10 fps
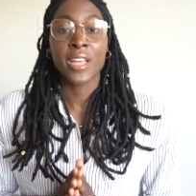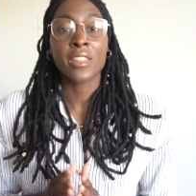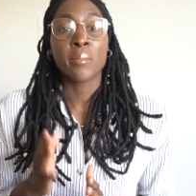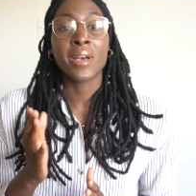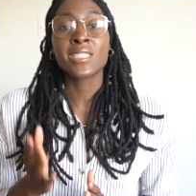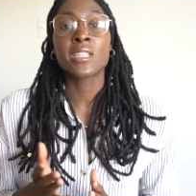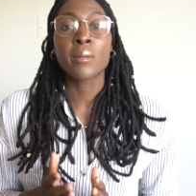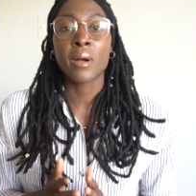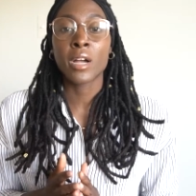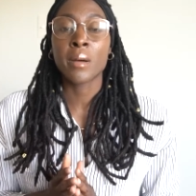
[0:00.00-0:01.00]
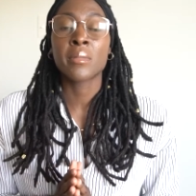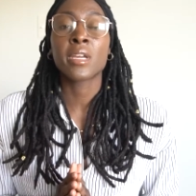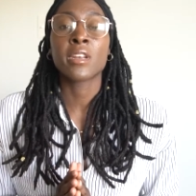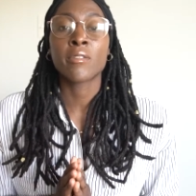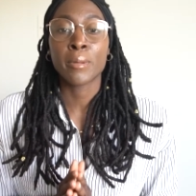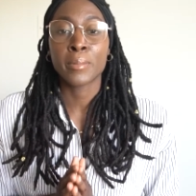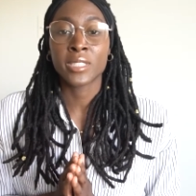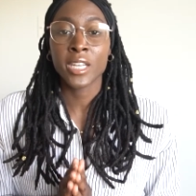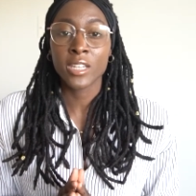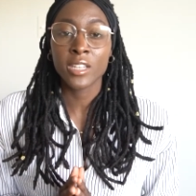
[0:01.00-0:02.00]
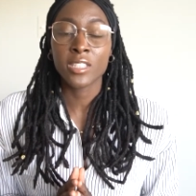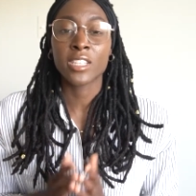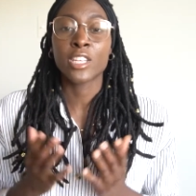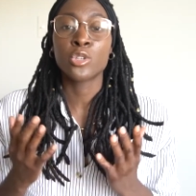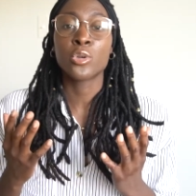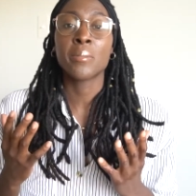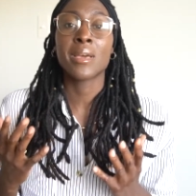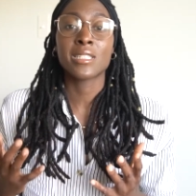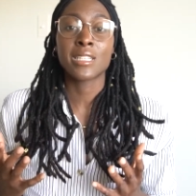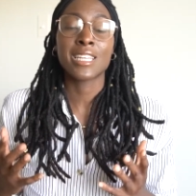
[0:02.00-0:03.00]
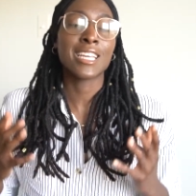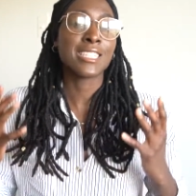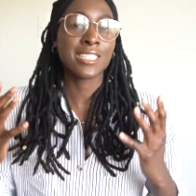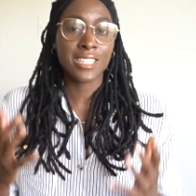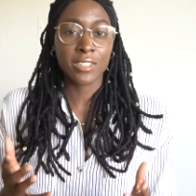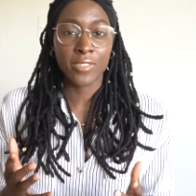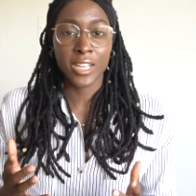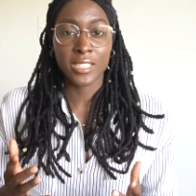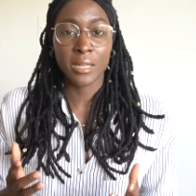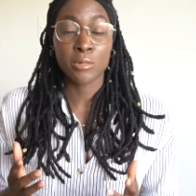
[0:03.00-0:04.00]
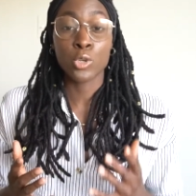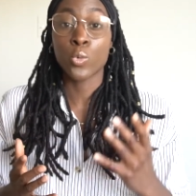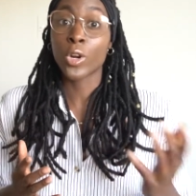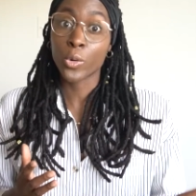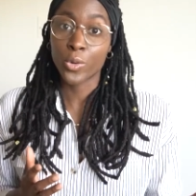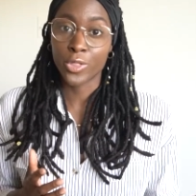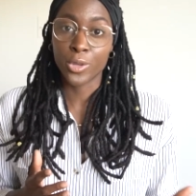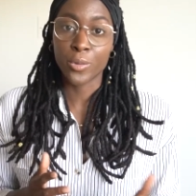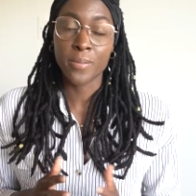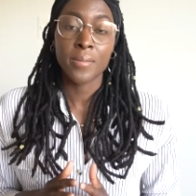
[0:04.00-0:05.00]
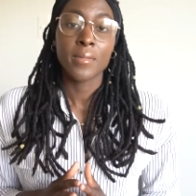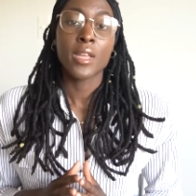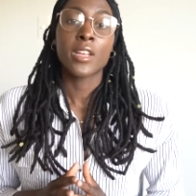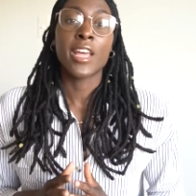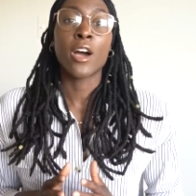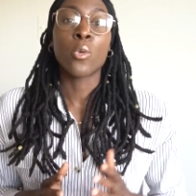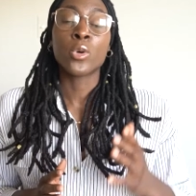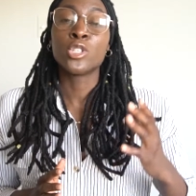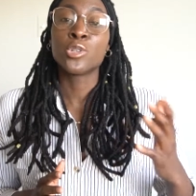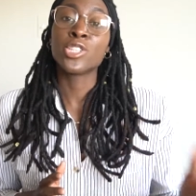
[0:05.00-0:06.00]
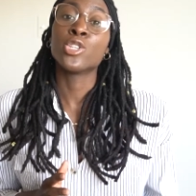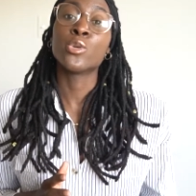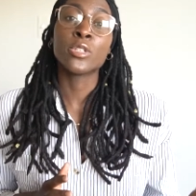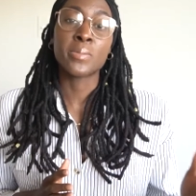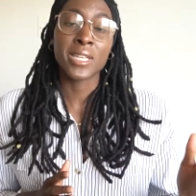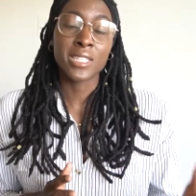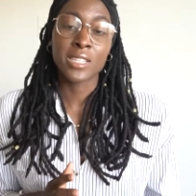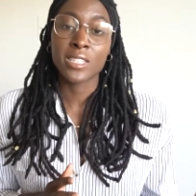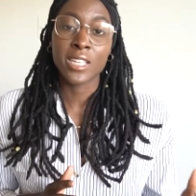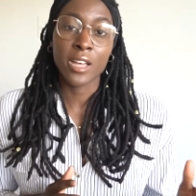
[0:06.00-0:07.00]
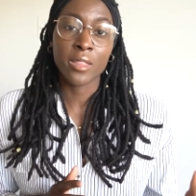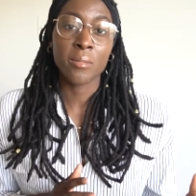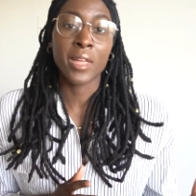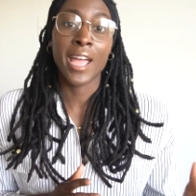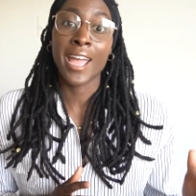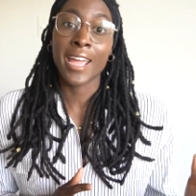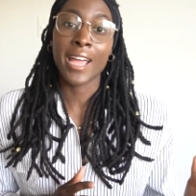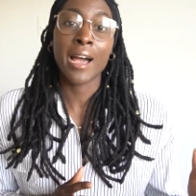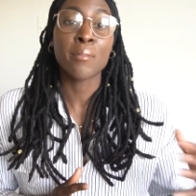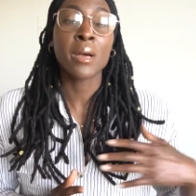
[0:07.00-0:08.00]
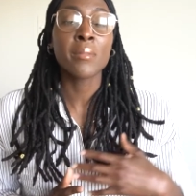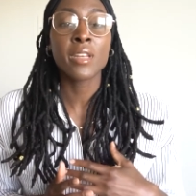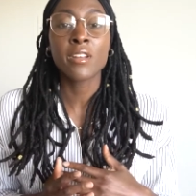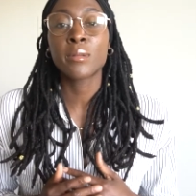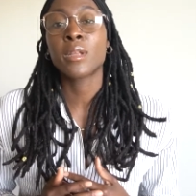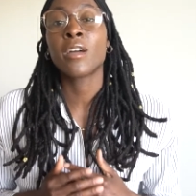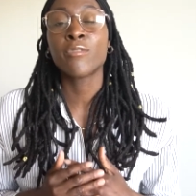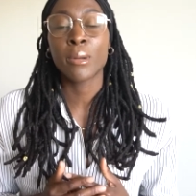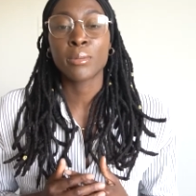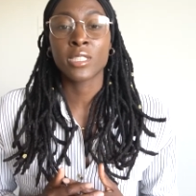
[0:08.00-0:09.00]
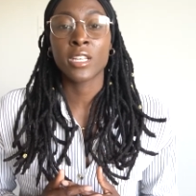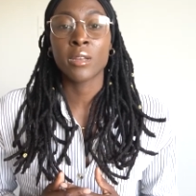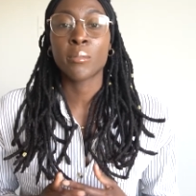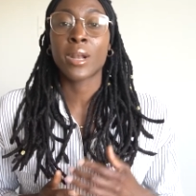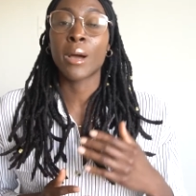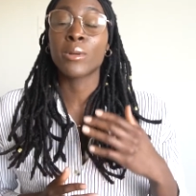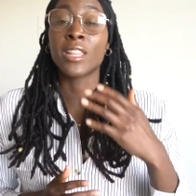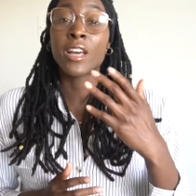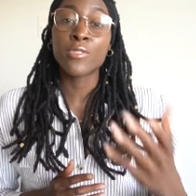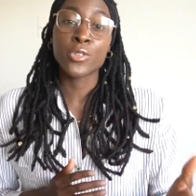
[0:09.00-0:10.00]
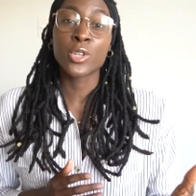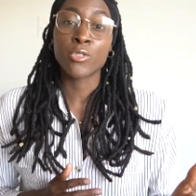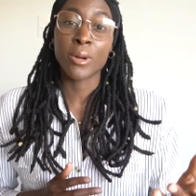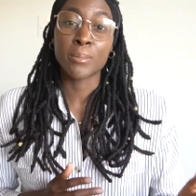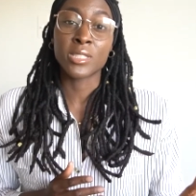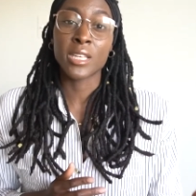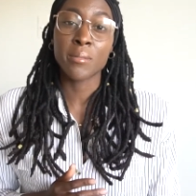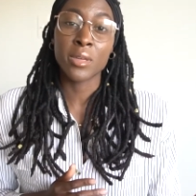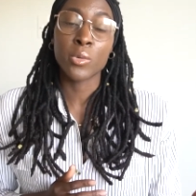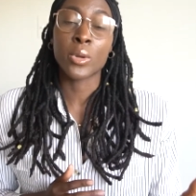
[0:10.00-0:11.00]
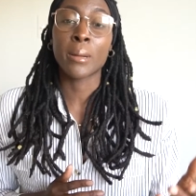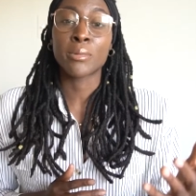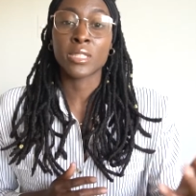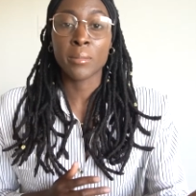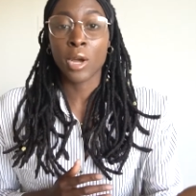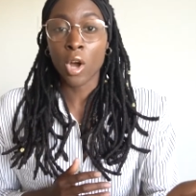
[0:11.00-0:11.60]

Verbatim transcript: Now, the best thing about coming in unrepresented is that you can basically incentivize them to work with you. Now, what you can do is basically tell them that, hey, I'm coming in un unrepresented, but I would love for you to represent me when I present my